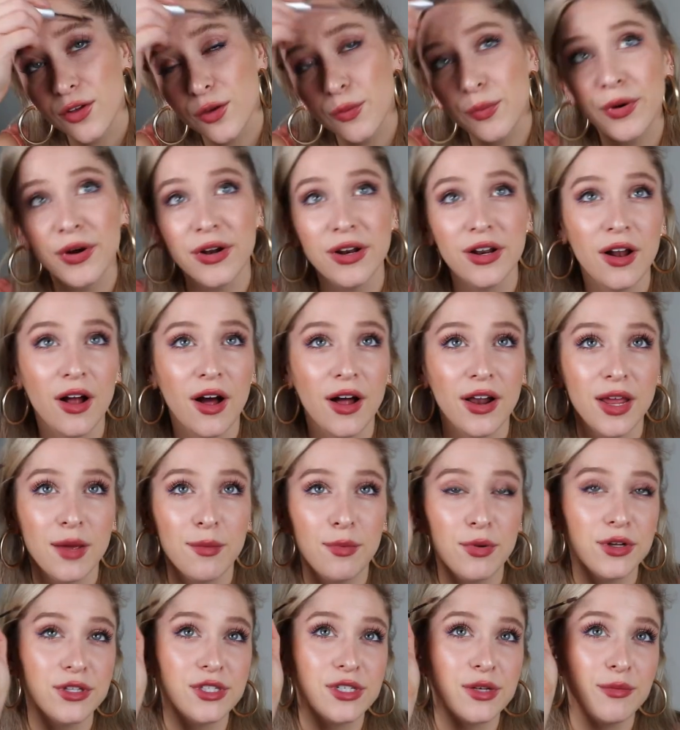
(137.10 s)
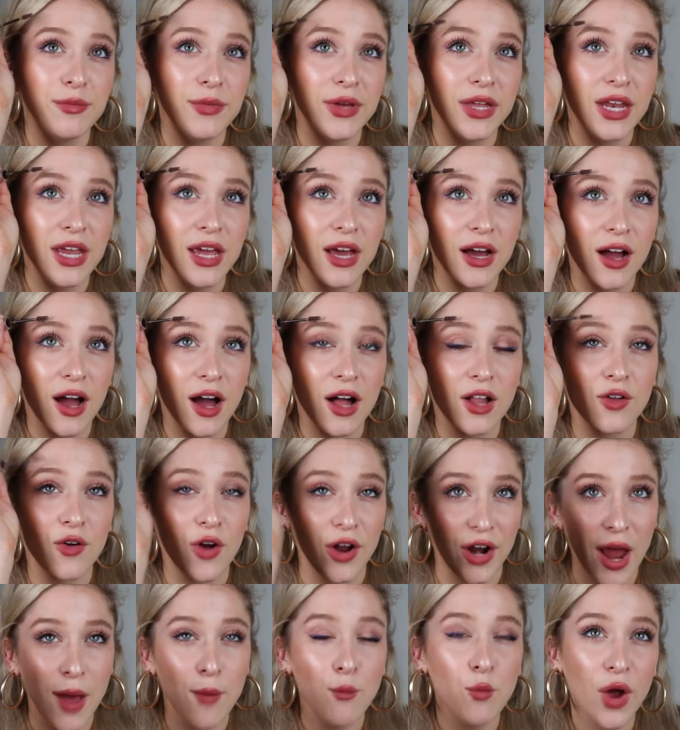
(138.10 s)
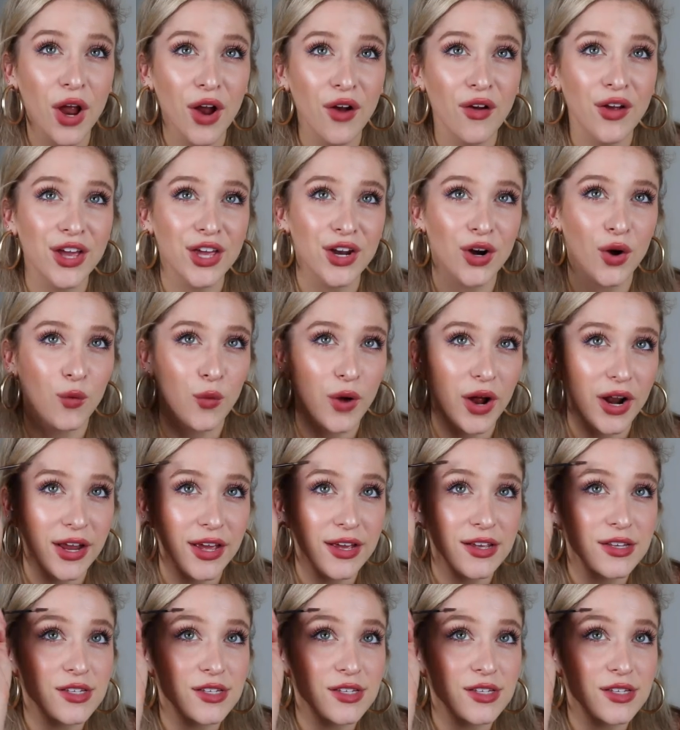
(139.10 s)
You put it on, it puts immediate color on. I'm wearing it already,